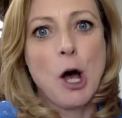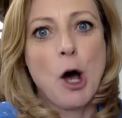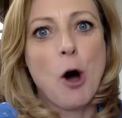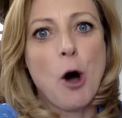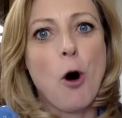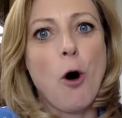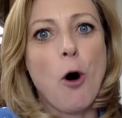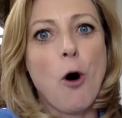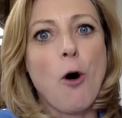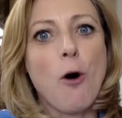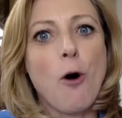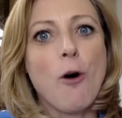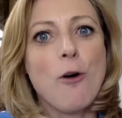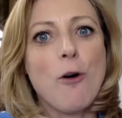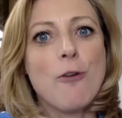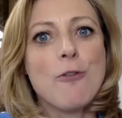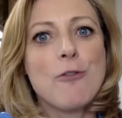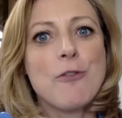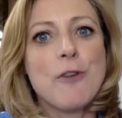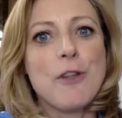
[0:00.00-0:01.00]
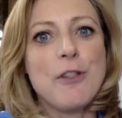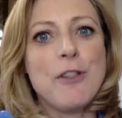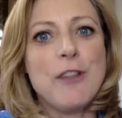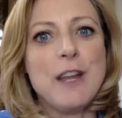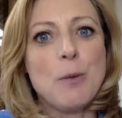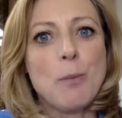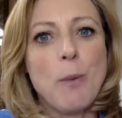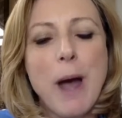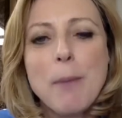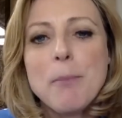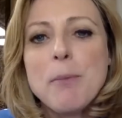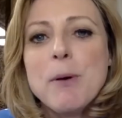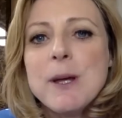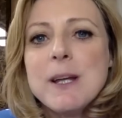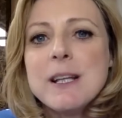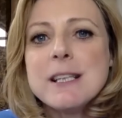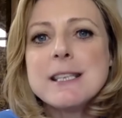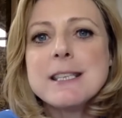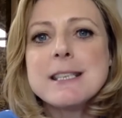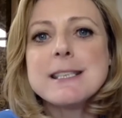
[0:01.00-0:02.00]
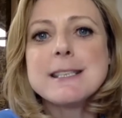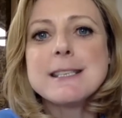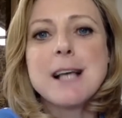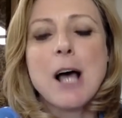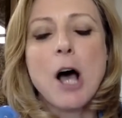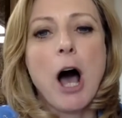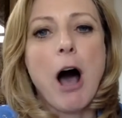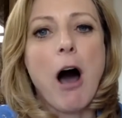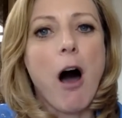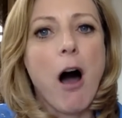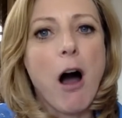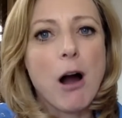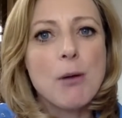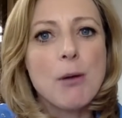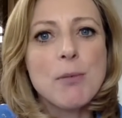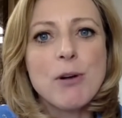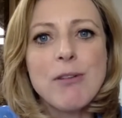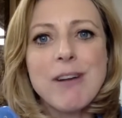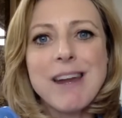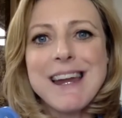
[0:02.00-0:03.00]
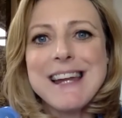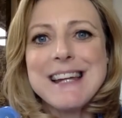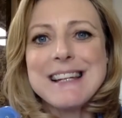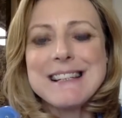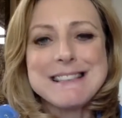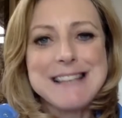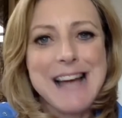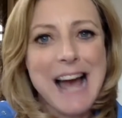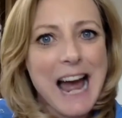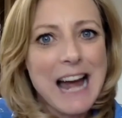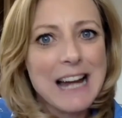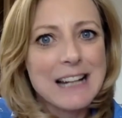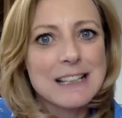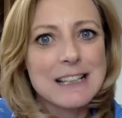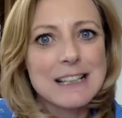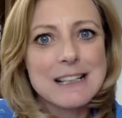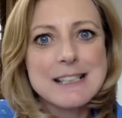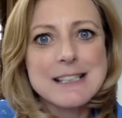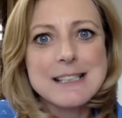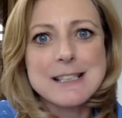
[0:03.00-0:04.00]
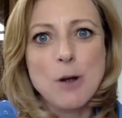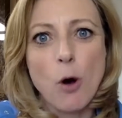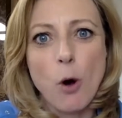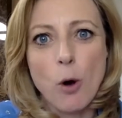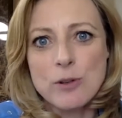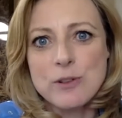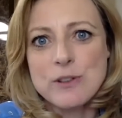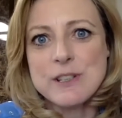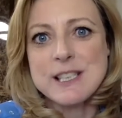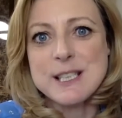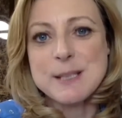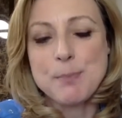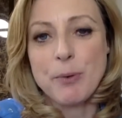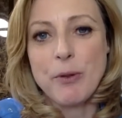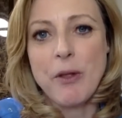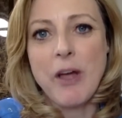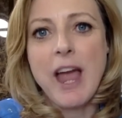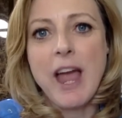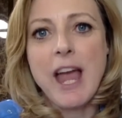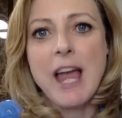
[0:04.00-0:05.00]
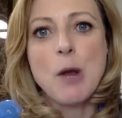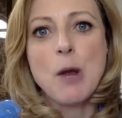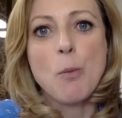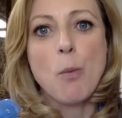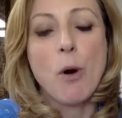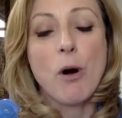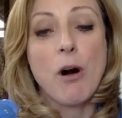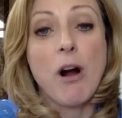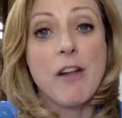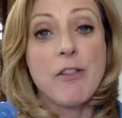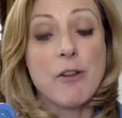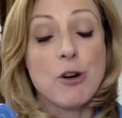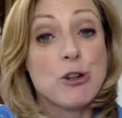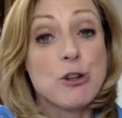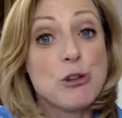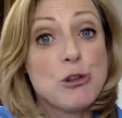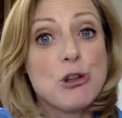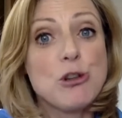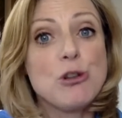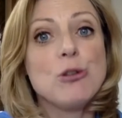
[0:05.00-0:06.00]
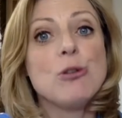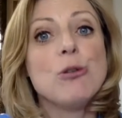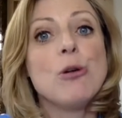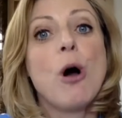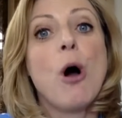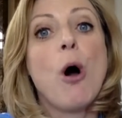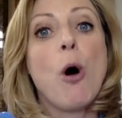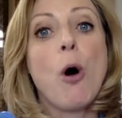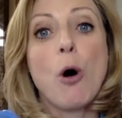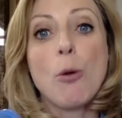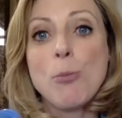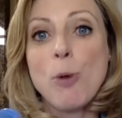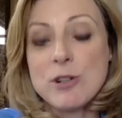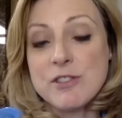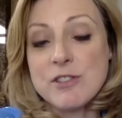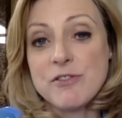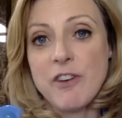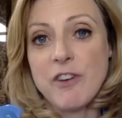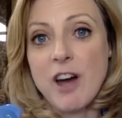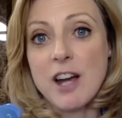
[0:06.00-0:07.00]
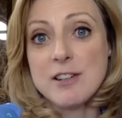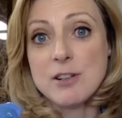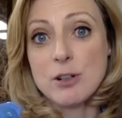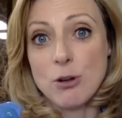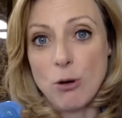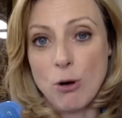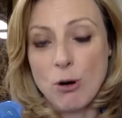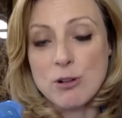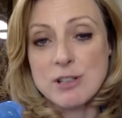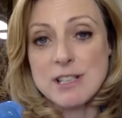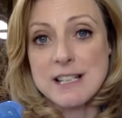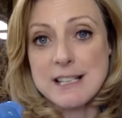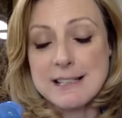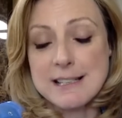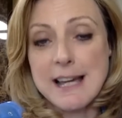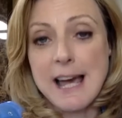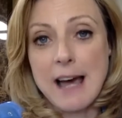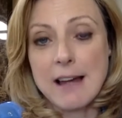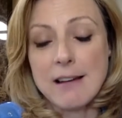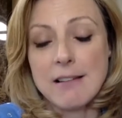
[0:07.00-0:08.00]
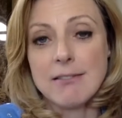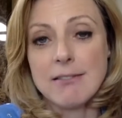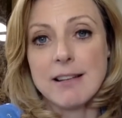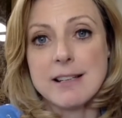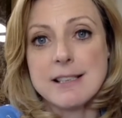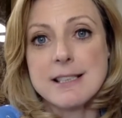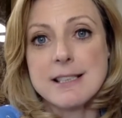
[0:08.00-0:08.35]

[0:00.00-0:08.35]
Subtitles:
of the weapons, armory, tanks on display were either new or modified, according to analysts.